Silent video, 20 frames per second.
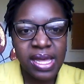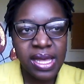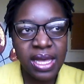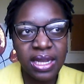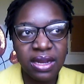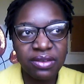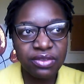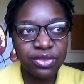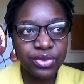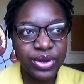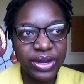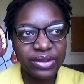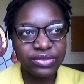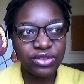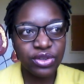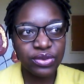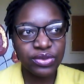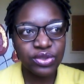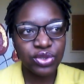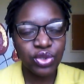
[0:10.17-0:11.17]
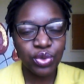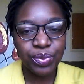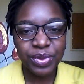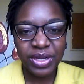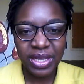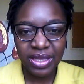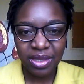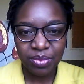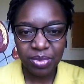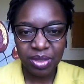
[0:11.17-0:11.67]
And I've thrived off so
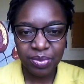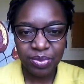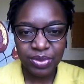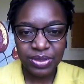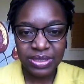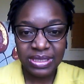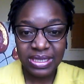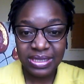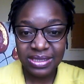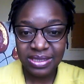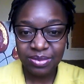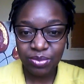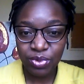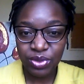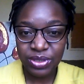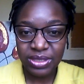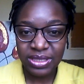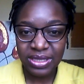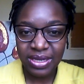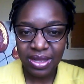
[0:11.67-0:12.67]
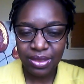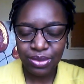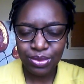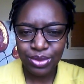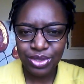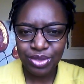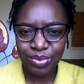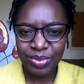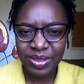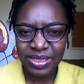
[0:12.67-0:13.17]
many other people's testimonies, and I
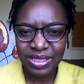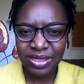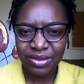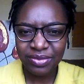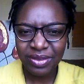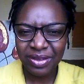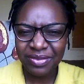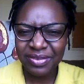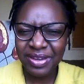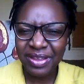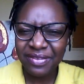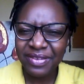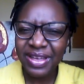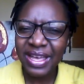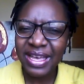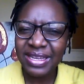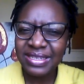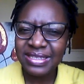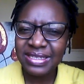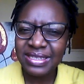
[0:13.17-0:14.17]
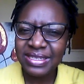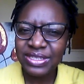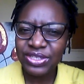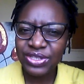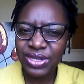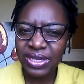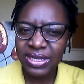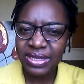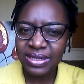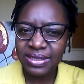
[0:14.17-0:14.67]
thought to myself, I've never actually
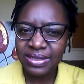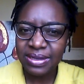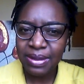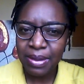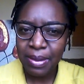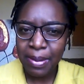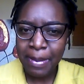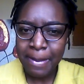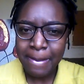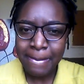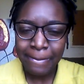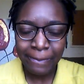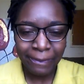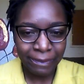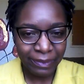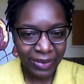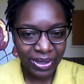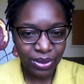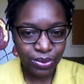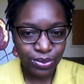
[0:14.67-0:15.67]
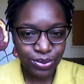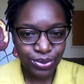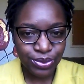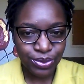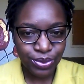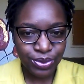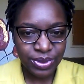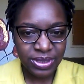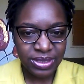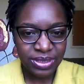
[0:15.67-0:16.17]
shared my whole story.